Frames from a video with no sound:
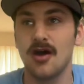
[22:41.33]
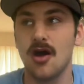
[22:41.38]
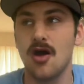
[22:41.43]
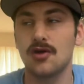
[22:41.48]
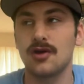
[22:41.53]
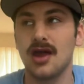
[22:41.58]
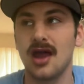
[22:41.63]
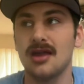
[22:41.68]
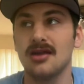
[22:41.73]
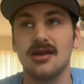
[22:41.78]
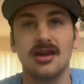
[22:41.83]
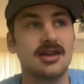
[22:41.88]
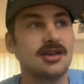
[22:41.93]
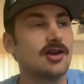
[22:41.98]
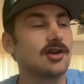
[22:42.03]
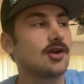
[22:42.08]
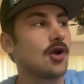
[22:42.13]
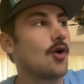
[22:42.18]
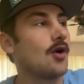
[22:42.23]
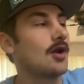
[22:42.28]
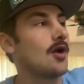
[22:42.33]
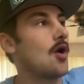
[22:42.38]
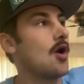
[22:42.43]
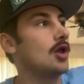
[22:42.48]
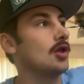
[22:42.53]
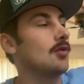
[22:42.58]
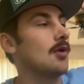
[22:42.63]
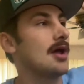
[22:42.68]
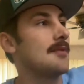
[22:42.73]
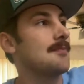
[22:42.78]
Okay, you're going
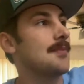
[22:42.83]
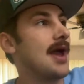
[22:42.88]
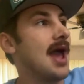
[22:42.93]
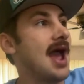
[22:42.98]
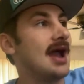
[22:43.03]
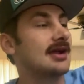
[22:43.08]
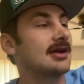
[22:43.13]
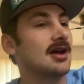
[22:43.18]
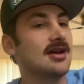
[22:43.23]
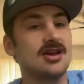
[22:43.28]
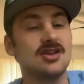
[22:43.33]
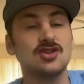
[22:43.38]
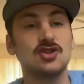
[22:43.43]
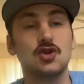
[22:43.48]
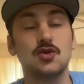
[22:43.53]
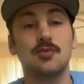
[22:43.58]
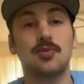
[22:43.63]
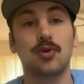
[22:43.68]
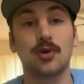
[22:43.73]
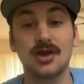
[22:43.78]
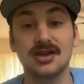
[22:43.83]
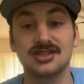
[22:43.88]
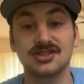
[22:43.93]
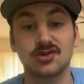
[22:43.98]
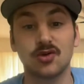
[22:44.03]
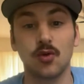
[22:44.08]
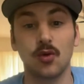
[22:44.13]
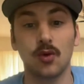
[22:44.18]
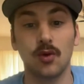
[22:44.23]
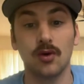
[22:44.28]
all the way back to
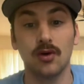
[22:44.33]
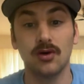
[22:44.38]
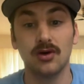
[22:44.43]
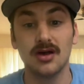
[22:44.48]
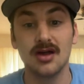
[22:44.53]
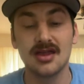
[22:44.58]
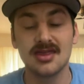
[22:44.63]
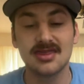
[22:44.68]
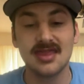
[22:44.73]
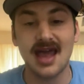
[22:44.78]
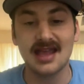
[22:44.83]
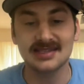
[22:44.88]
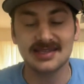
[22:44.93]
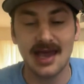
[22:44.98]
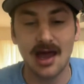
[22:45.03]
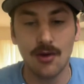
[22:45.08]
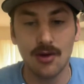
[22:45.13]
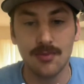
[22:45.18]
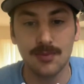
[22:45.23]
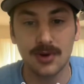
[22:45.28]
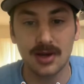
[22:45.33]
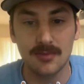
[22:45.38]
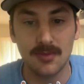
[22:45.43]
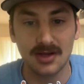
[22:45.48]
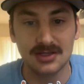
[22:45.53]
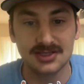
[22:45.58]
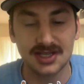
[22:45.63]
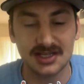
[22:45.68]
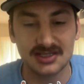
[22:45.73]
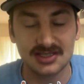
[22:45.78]
preschool. That's how it pretty
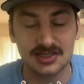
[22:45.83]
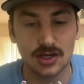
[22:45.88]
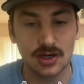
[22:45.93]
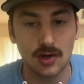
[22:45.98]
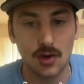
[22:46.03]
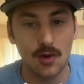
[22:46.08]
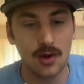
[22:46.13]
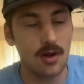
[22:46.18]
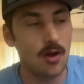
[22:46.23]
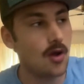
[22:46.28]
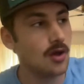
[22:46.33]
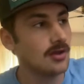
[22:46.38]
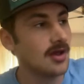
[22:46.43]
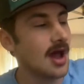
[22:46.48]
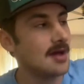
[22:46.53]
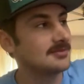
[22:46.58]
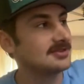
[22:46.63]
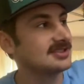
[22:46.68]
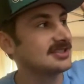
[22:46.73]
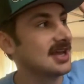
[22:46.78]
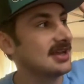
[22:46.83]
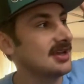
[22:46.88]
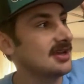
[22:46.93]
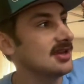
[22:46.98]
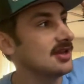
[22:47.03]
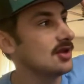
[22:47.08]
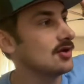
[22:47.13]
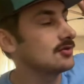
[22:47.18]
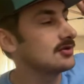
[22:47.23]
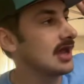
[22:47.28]
much is. I'm sending
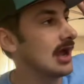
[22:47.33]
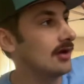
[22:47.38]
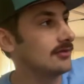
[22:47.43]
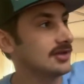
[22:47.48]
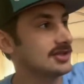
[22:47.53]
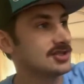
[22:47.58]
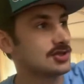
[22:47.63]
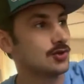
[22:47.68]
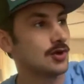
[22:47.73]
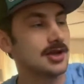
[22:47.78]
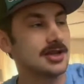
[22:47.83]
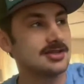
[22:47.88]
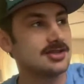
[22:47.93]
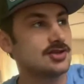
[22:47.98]
you down the street